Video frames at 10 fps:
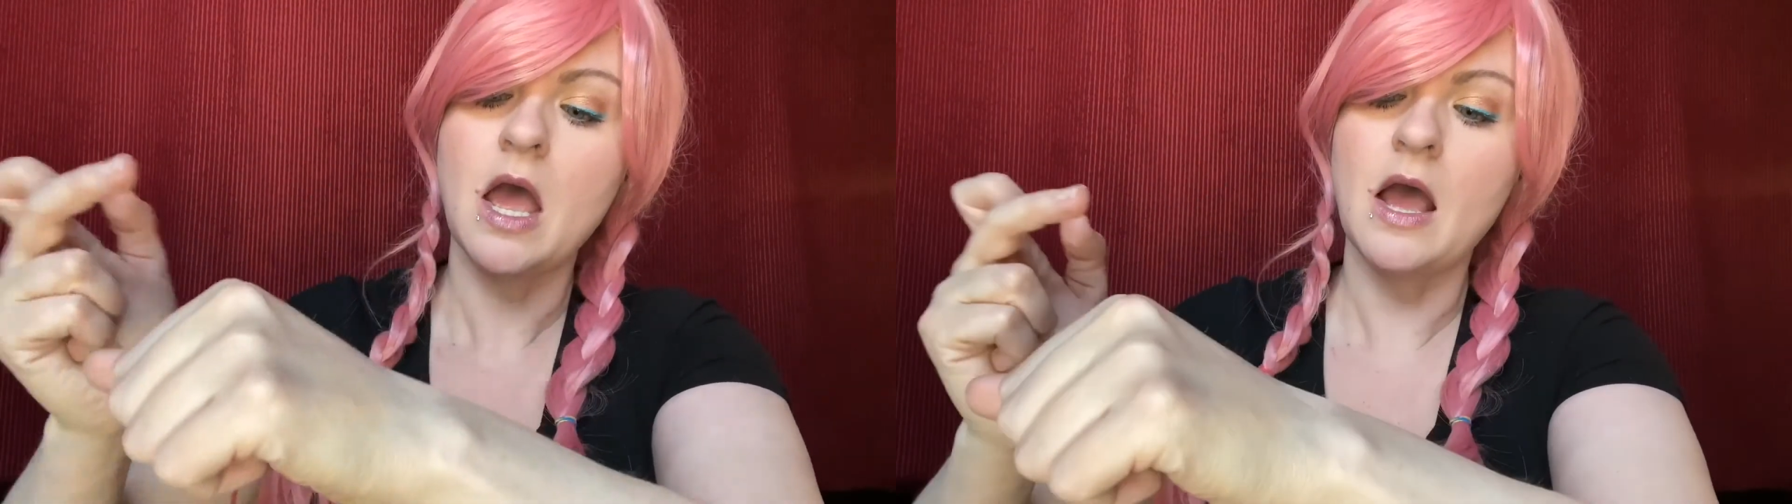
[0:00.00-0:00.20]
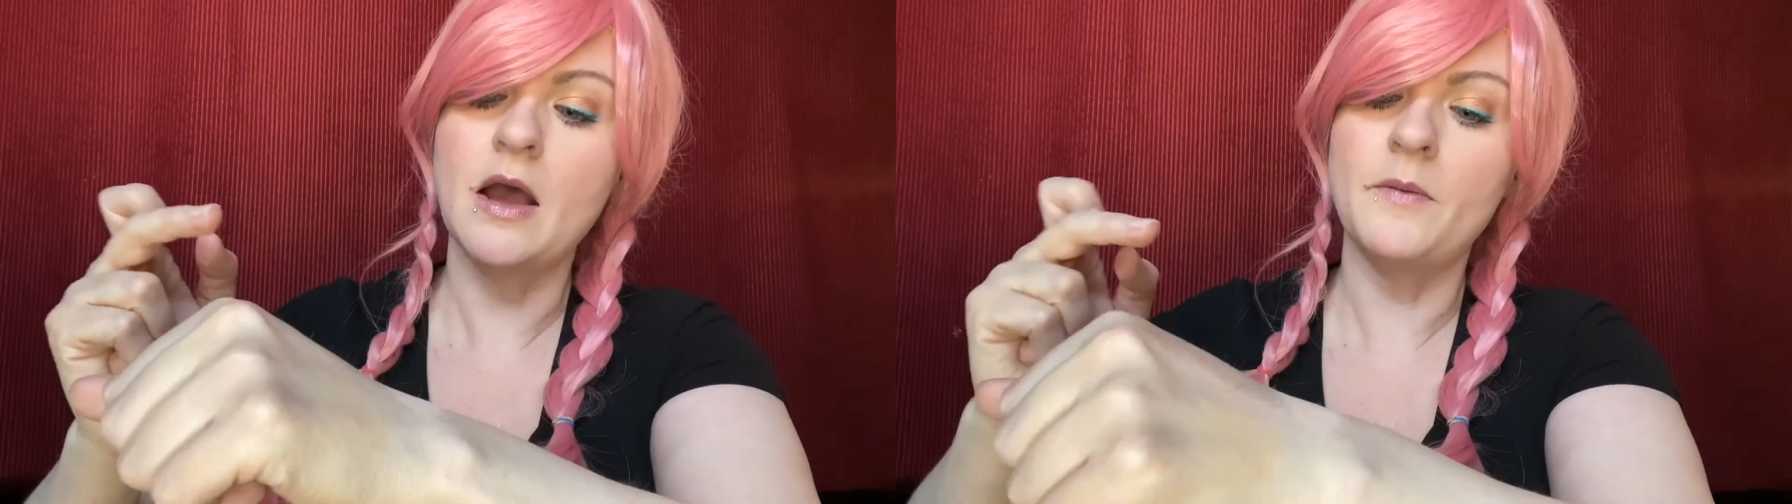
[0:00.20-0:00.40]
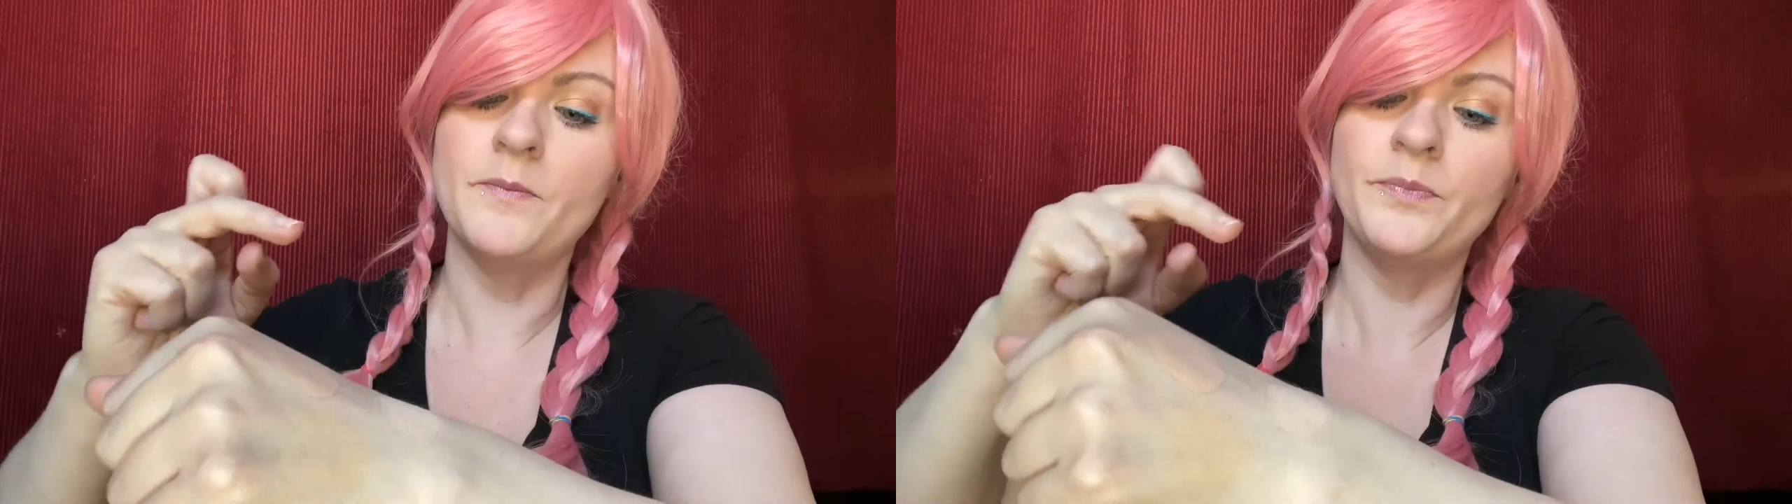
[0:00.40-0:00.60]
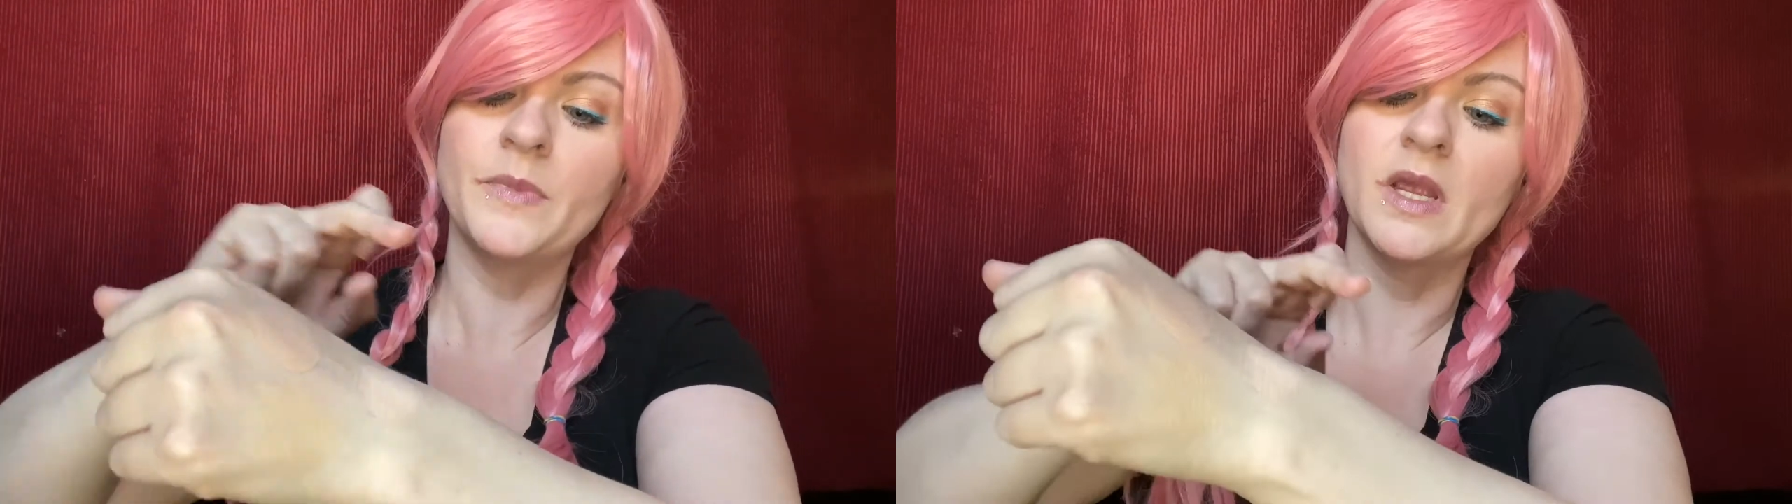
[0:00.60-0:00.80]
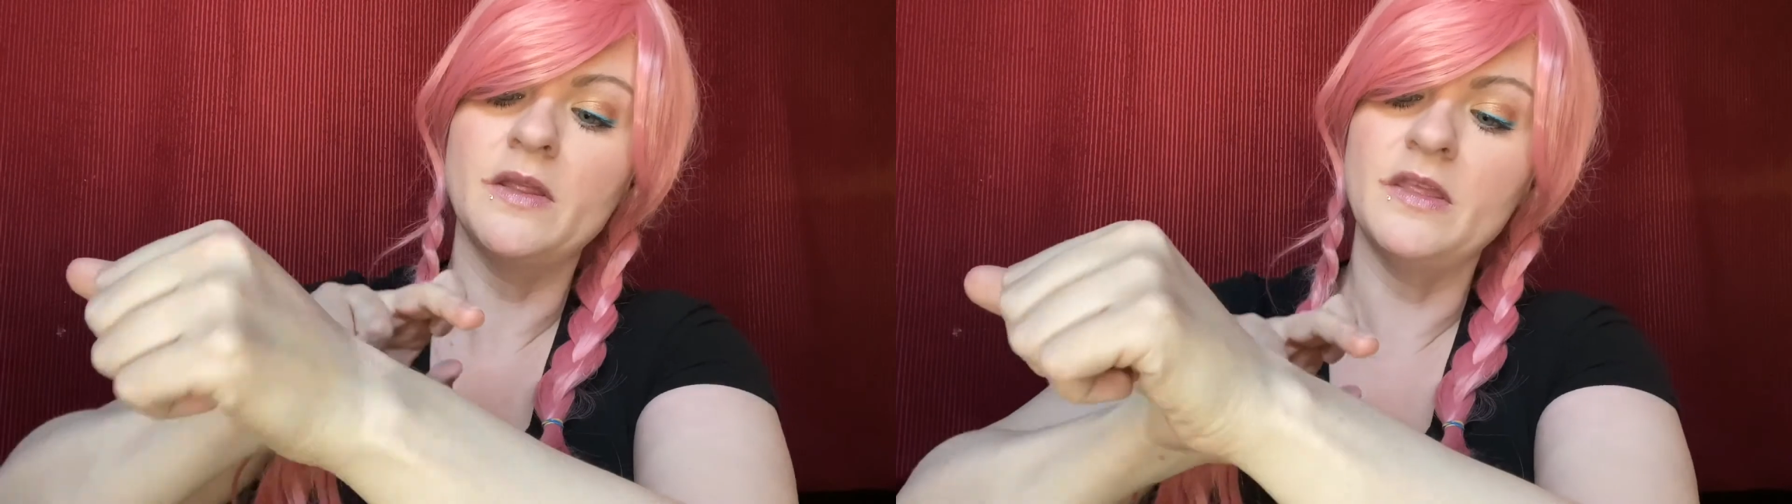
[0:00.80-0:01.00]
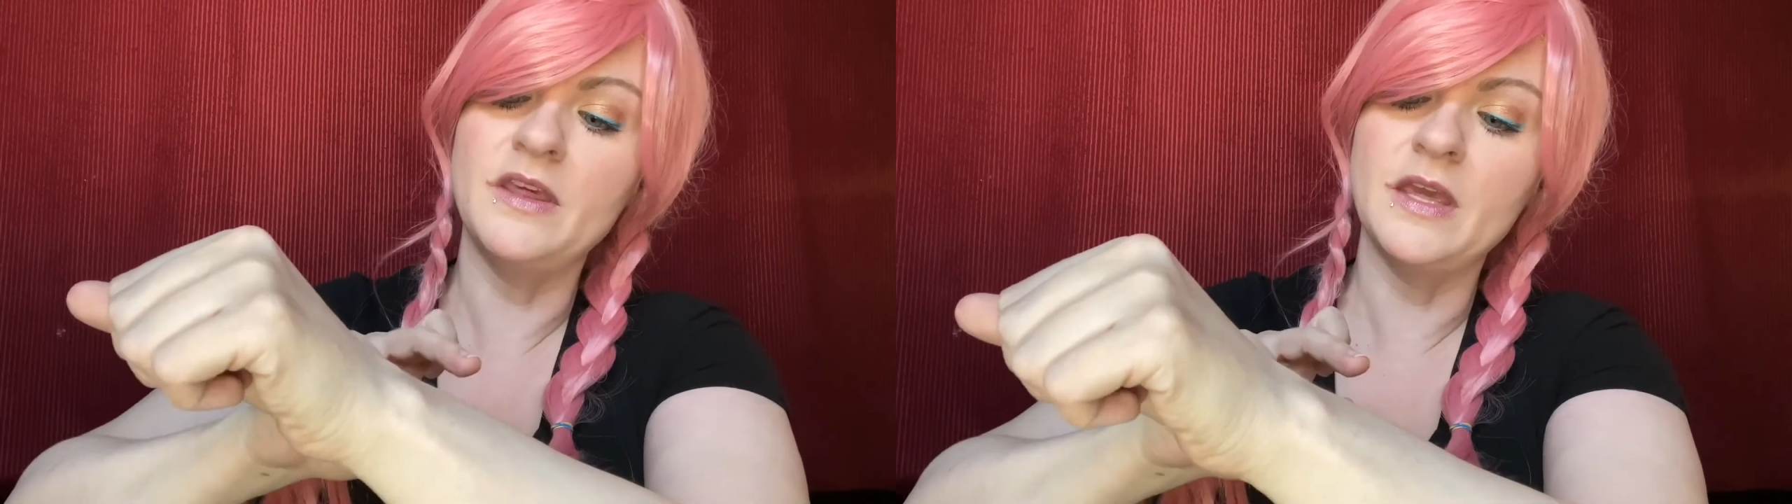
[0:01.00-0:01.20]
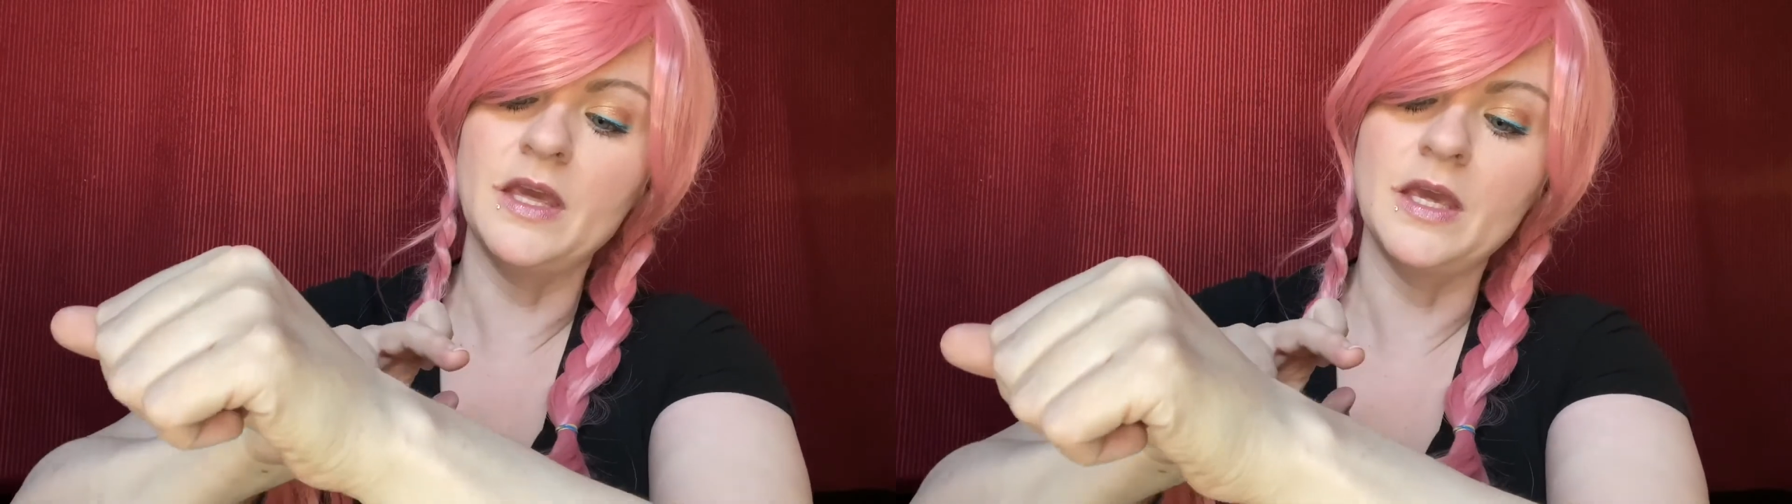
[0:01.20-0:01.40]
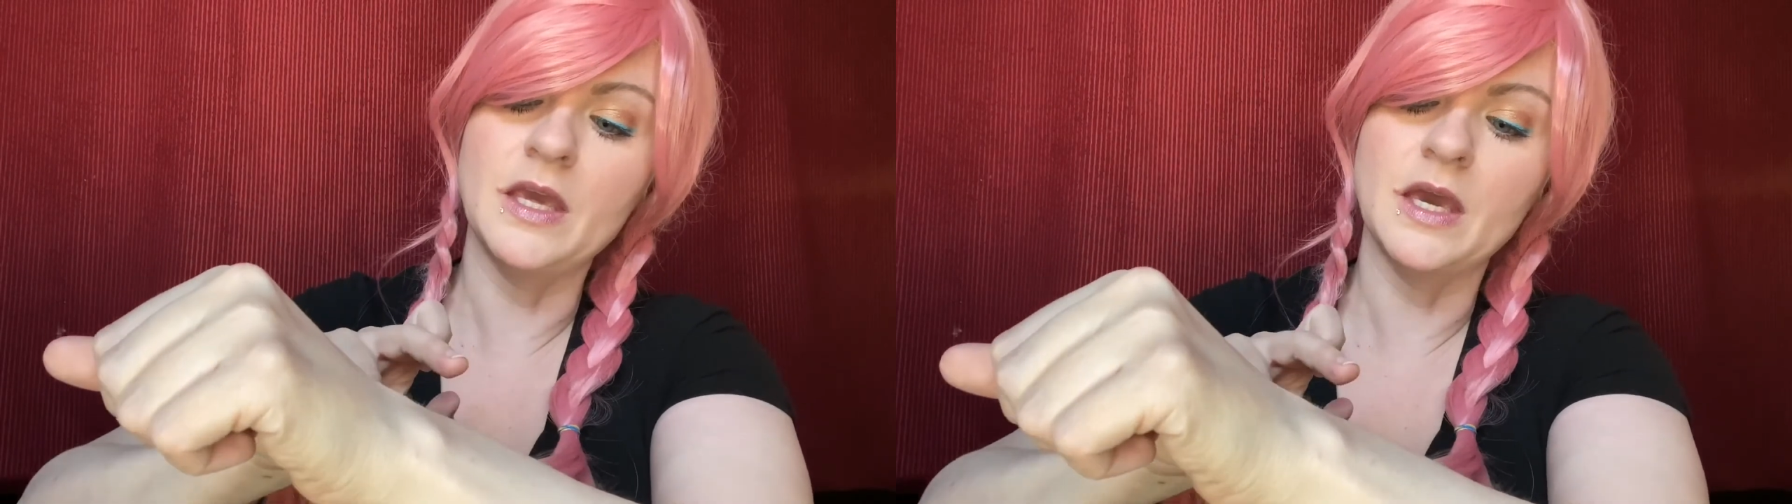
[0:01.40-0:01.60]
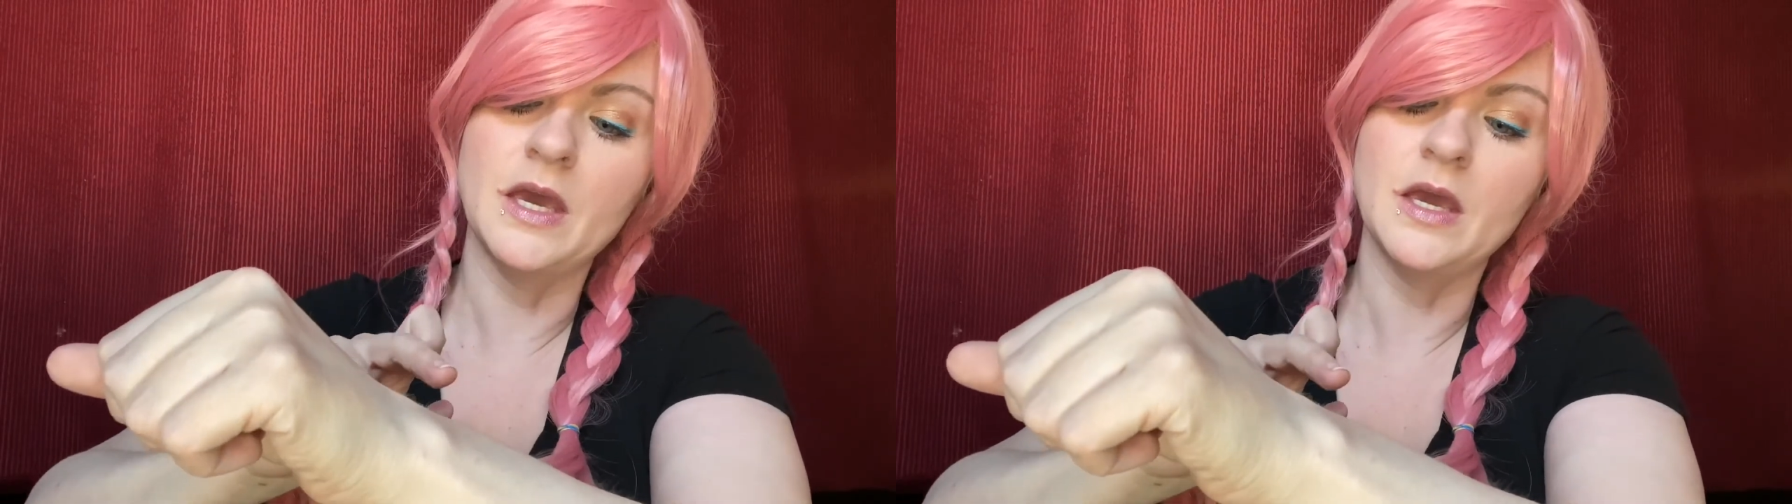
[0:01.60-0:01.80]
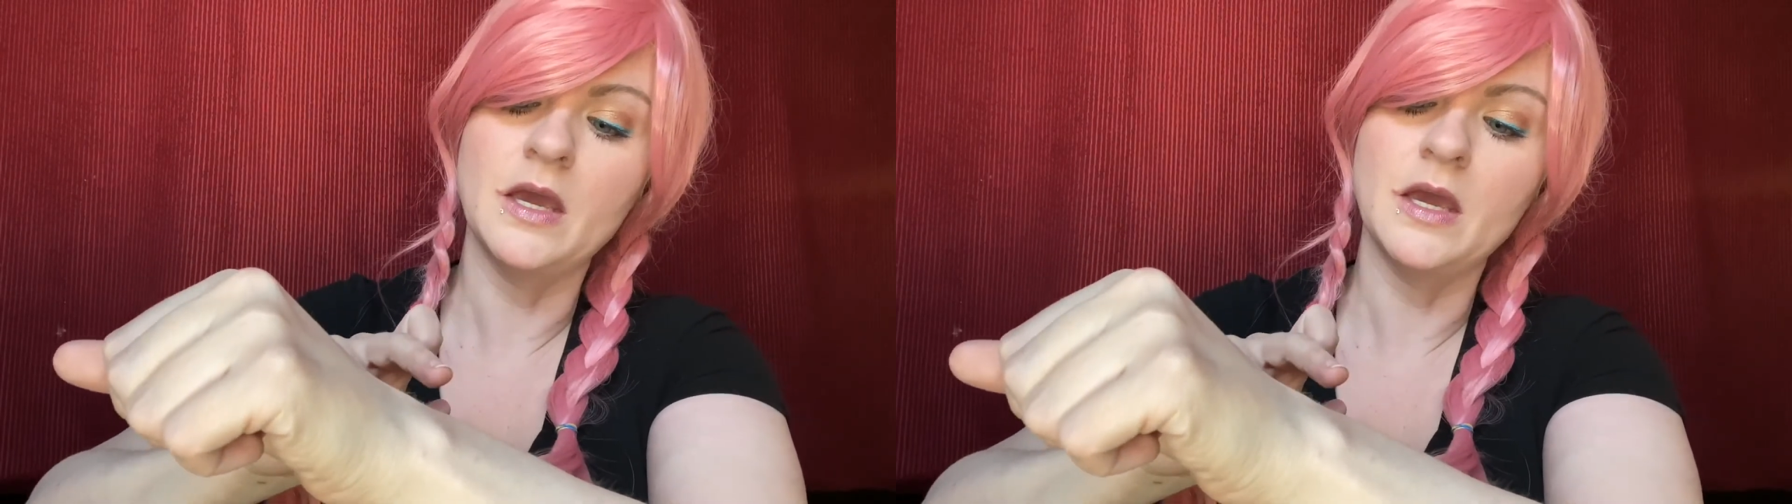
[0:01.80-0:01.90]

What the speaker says: The